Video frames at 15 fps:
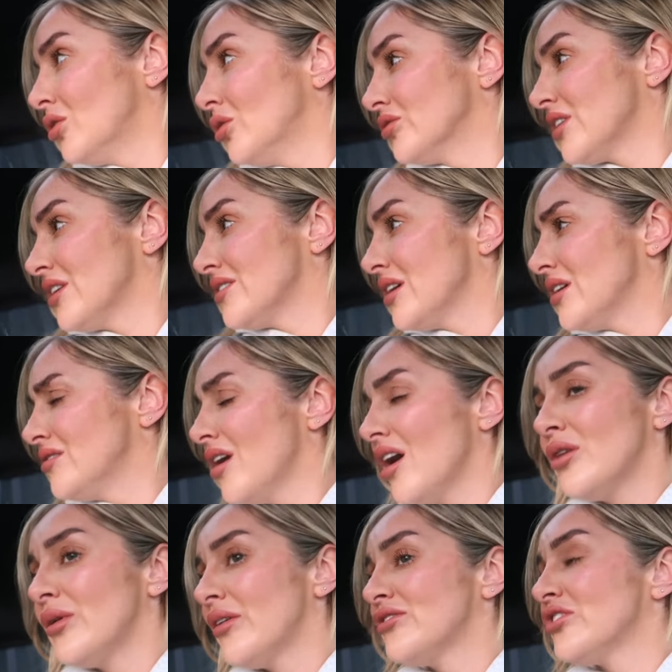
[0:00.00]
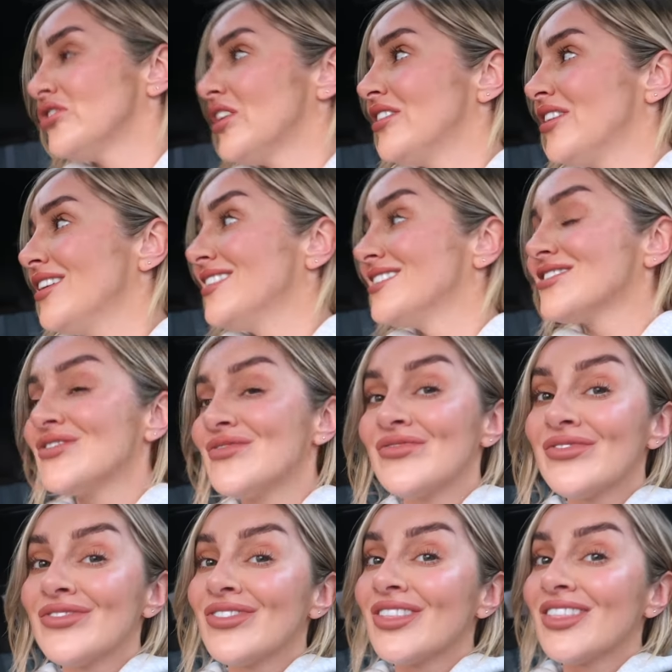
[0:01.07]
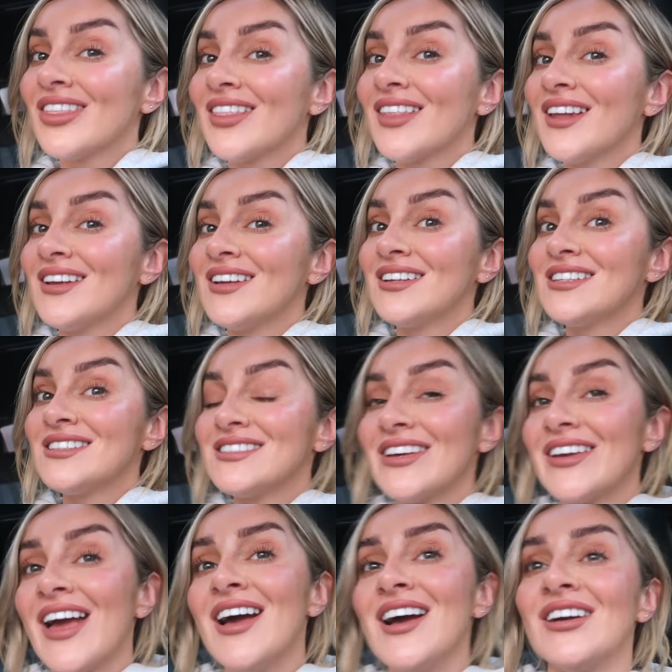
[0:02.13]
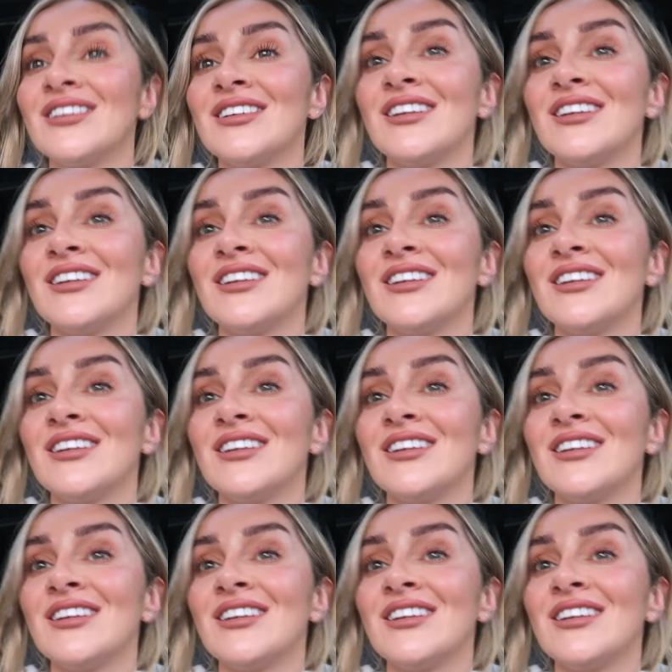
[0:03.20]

Or 10 days? No, we haven't done 10 days. So yeah.